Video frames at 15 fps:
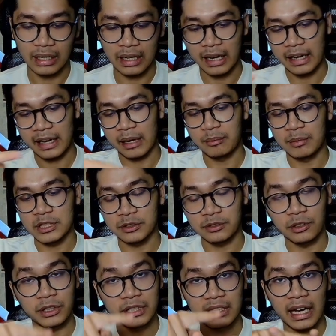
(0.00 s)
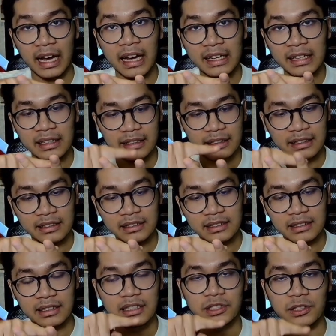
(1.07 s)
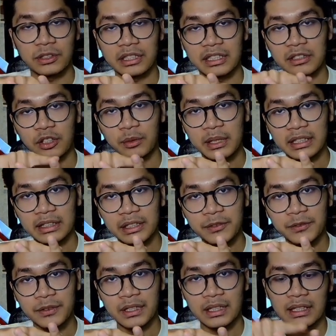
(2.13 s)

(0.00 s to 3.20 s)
I am is already ich is already nominative.